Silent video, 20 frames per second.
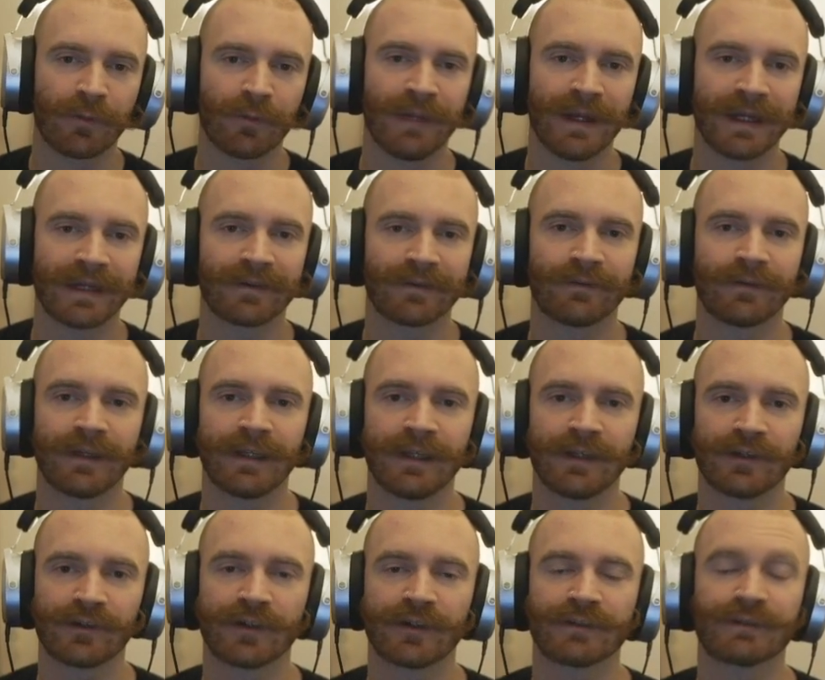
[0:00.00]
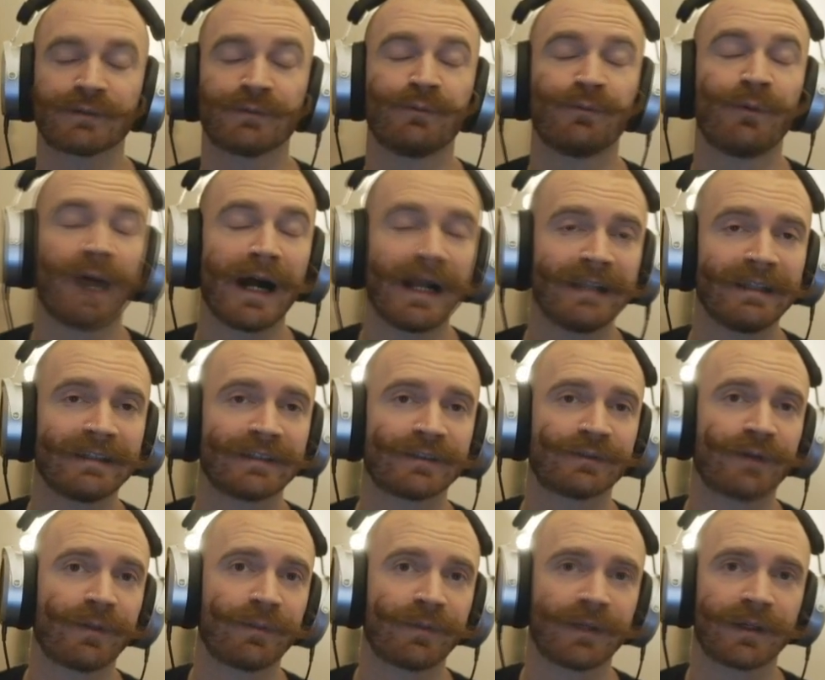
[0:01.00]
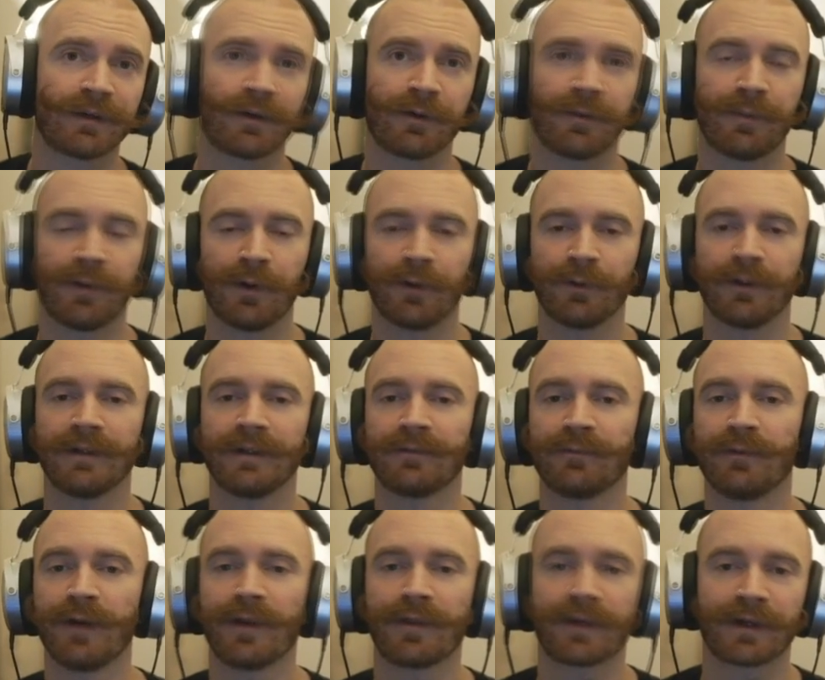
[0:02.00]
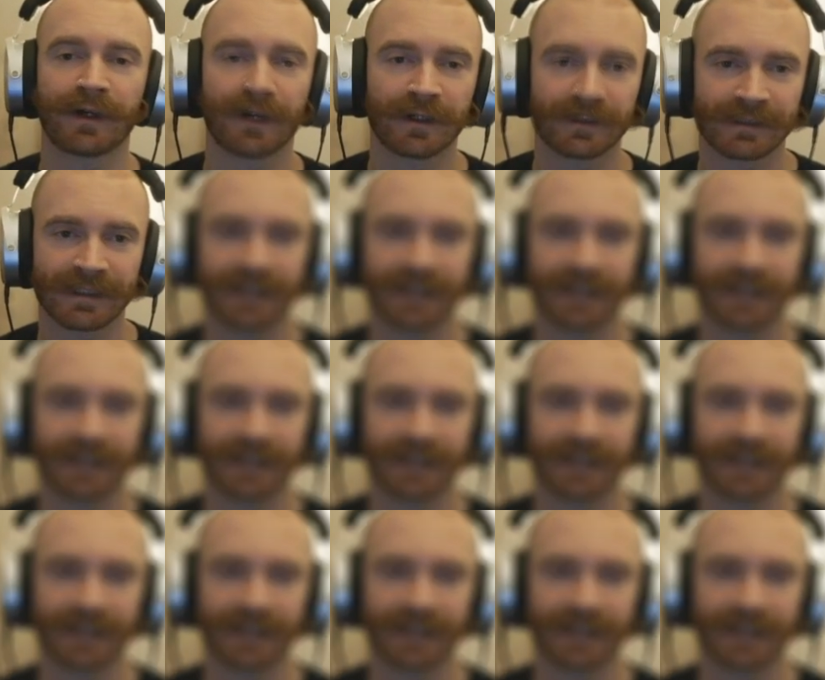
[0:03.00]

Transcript: big finishers while disrupting our opponent with cards